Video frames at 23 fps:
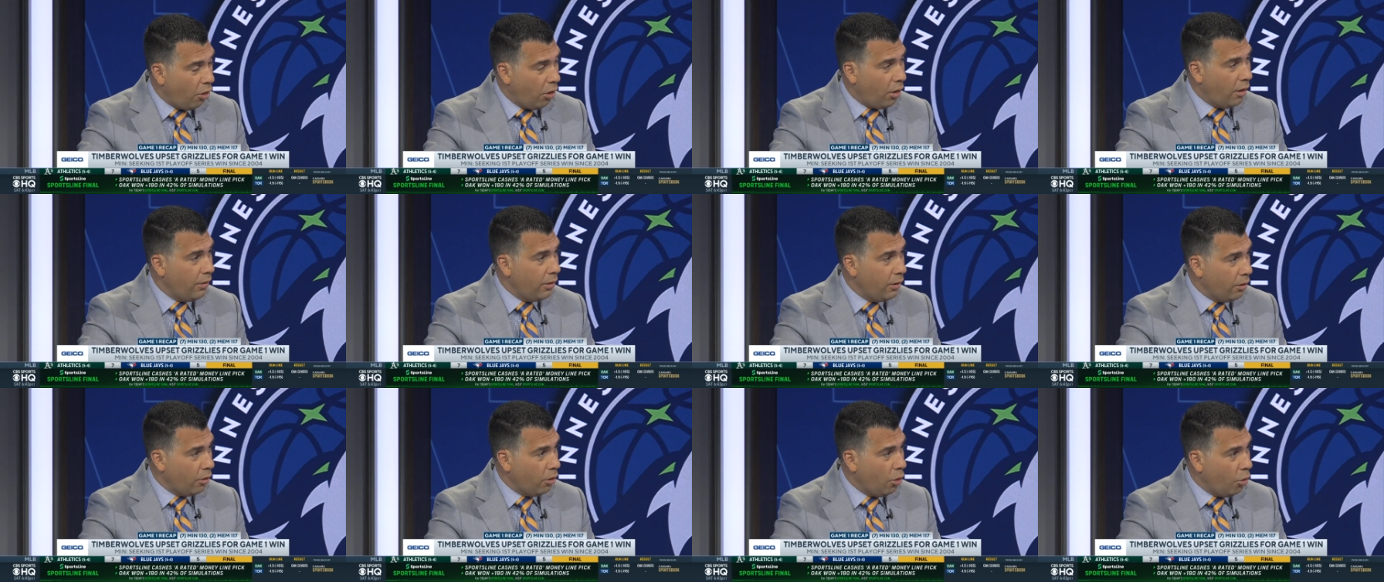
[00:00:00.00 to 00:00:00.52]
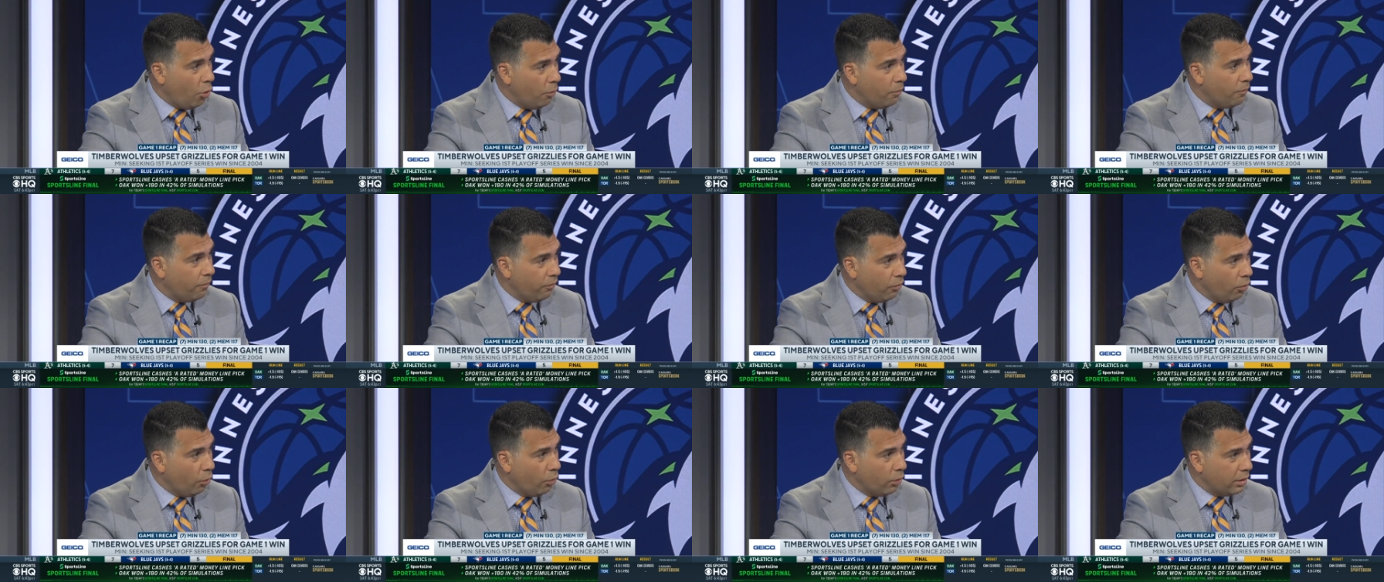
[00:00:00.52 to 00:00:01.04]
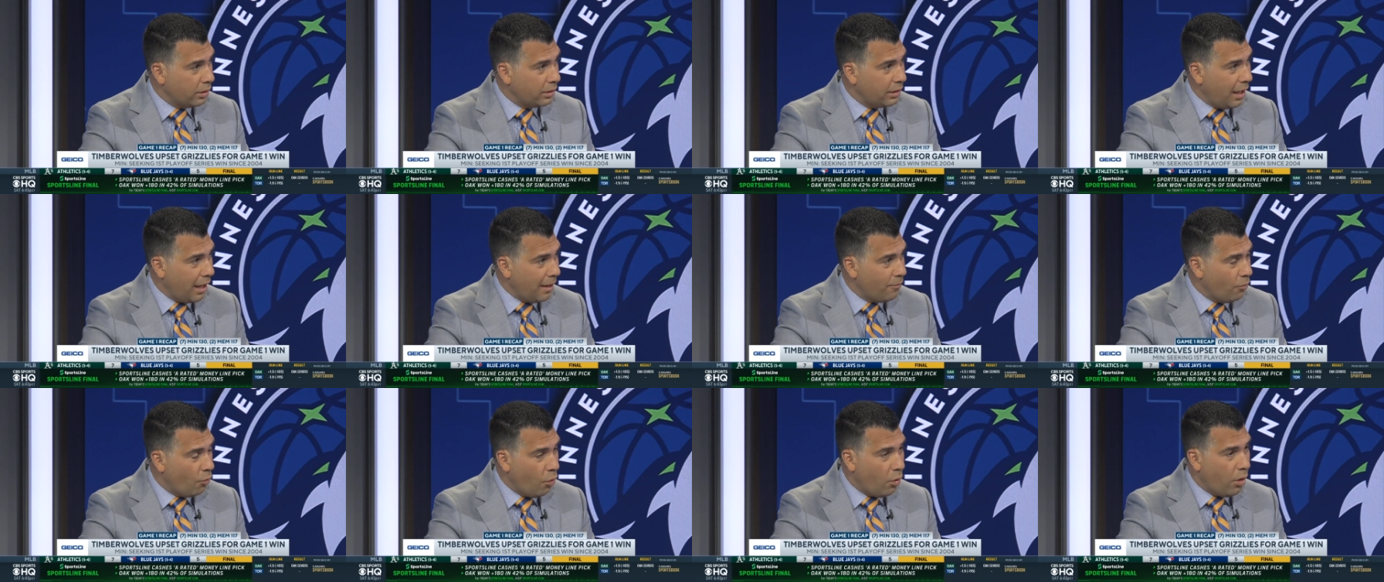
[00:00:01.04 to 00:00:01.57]
on their home floor in
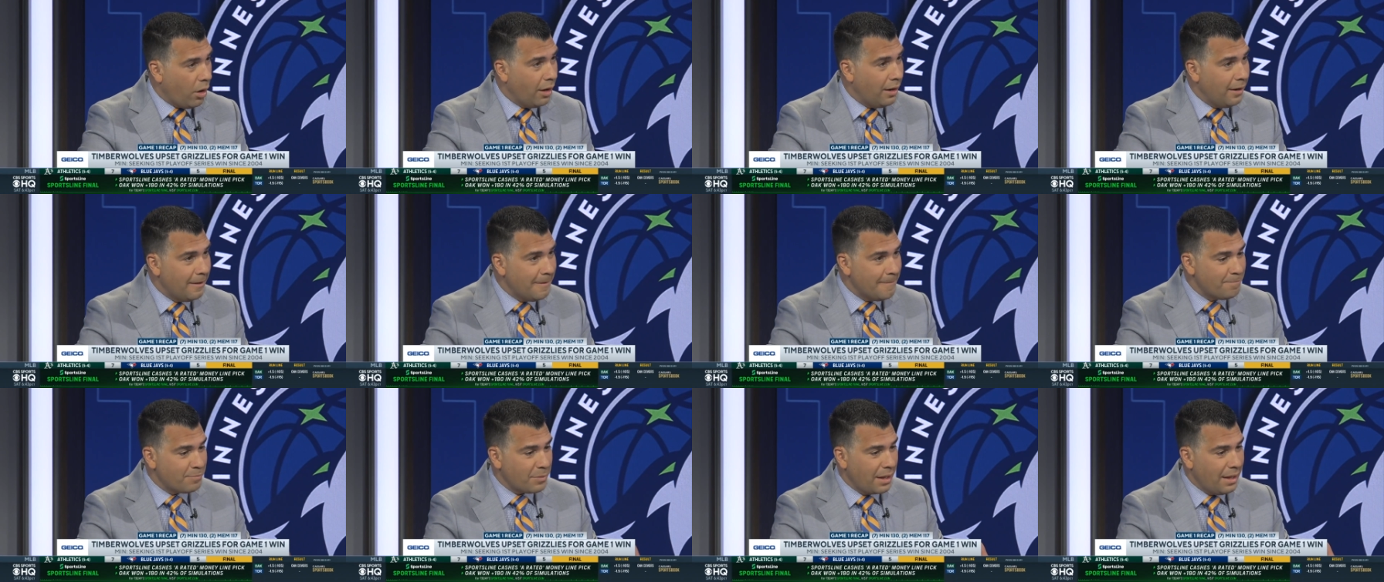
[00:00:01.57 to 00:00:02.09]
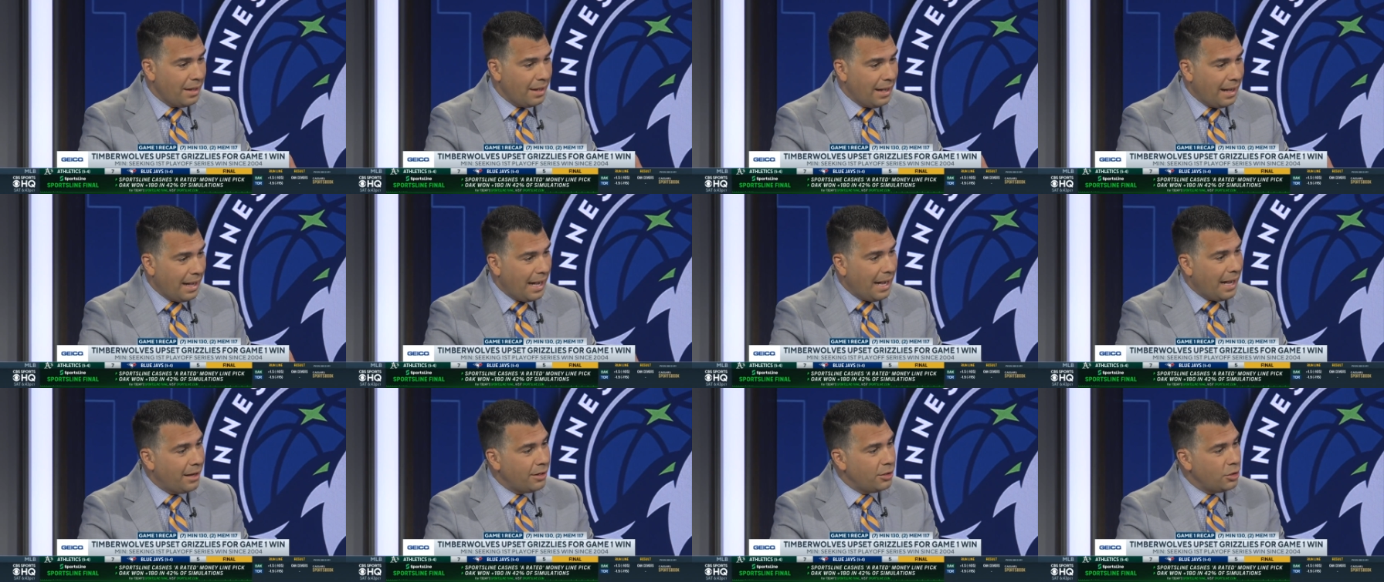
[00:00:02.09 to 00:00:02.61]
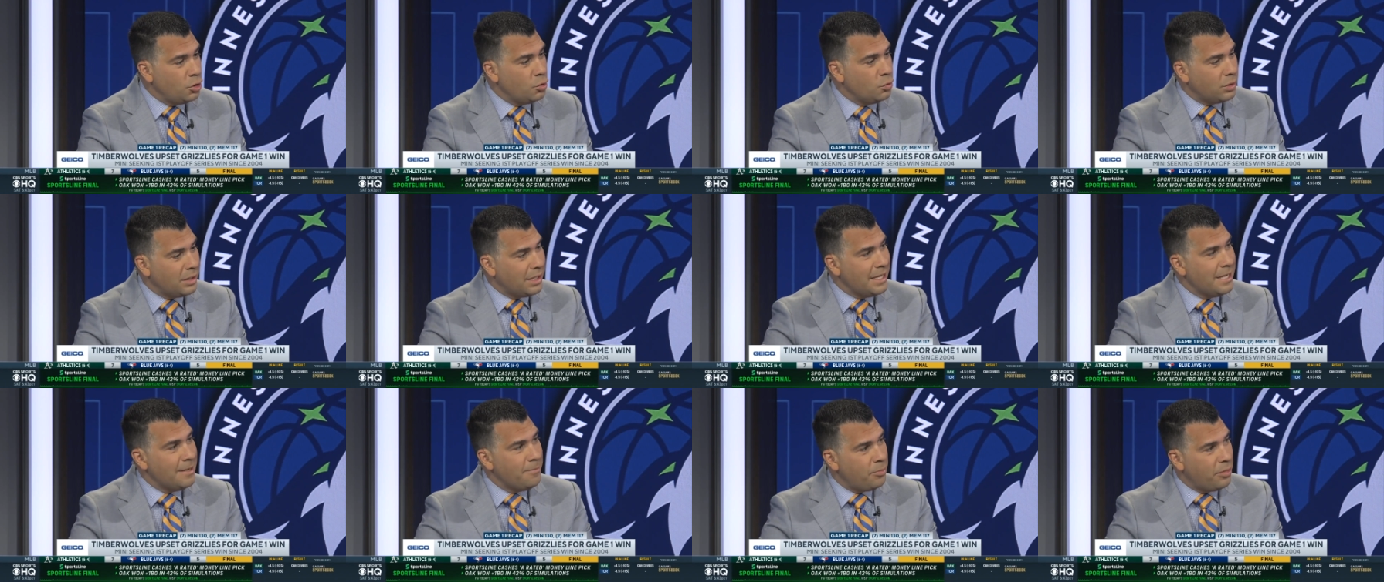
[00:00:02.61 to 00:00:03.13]
game one. How do you
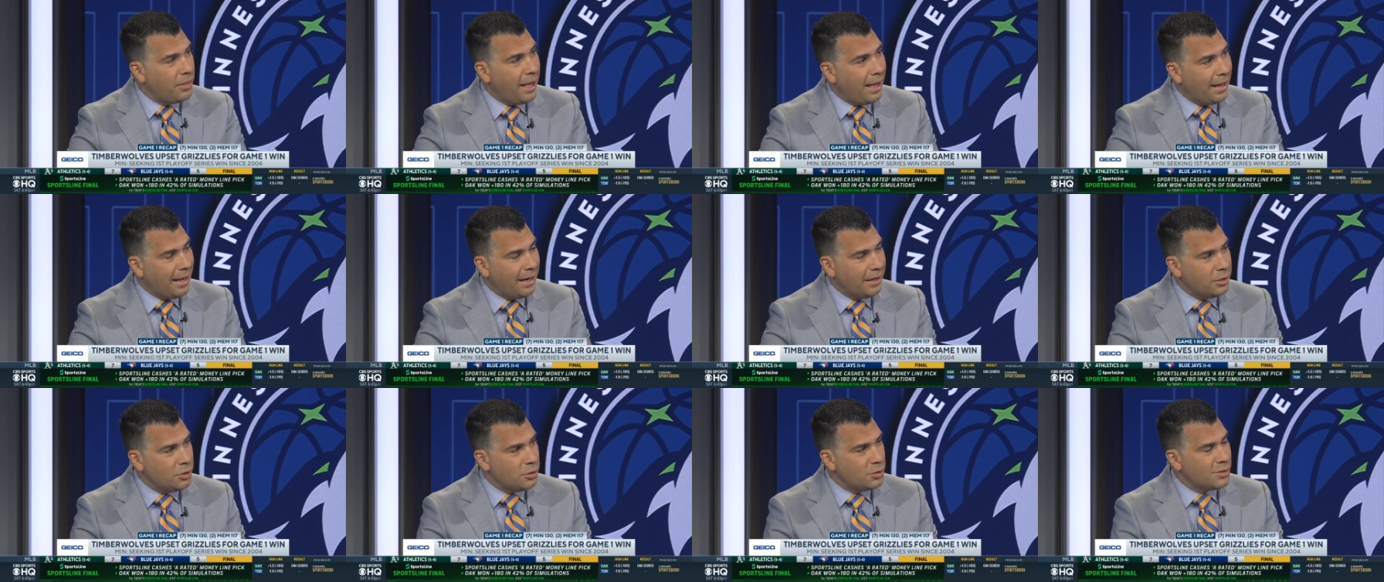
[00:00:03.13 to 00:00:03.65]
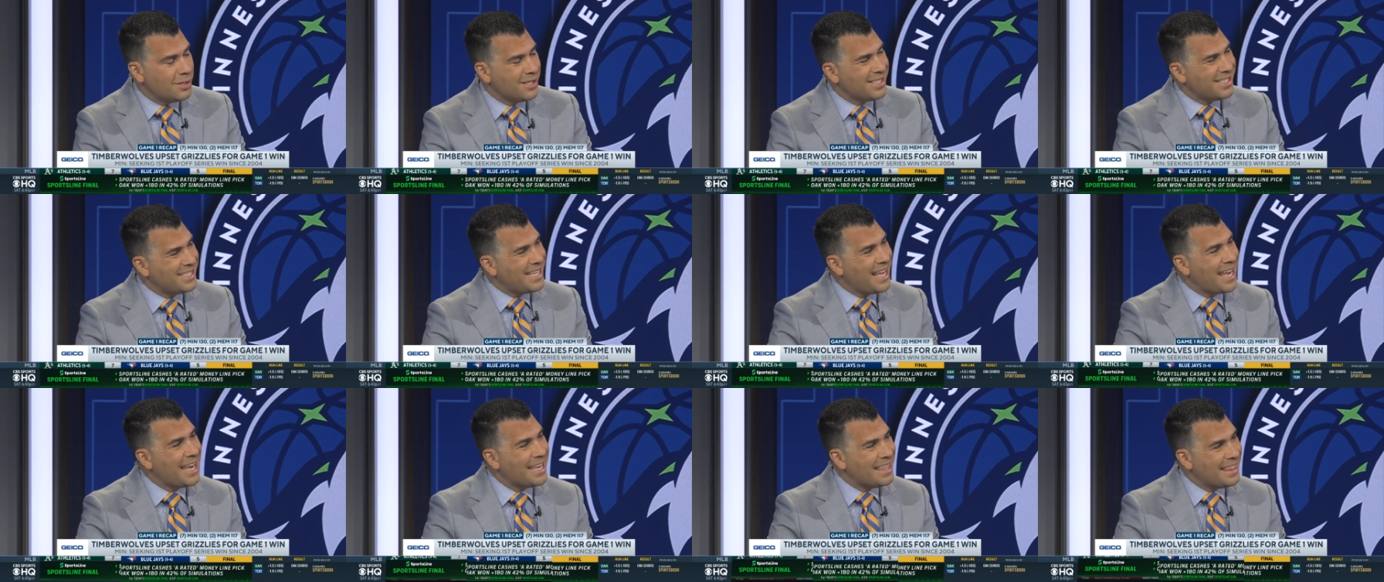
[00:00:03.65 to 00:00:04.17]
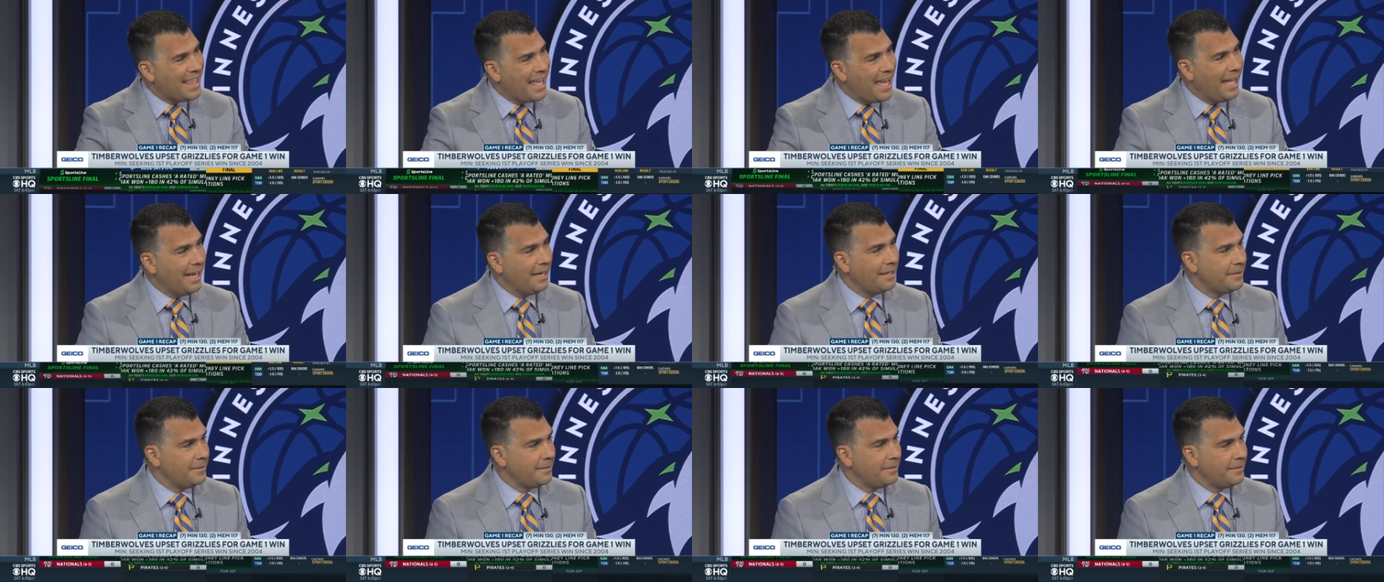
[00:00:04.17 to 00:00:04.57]
keep that? How do you sustain that?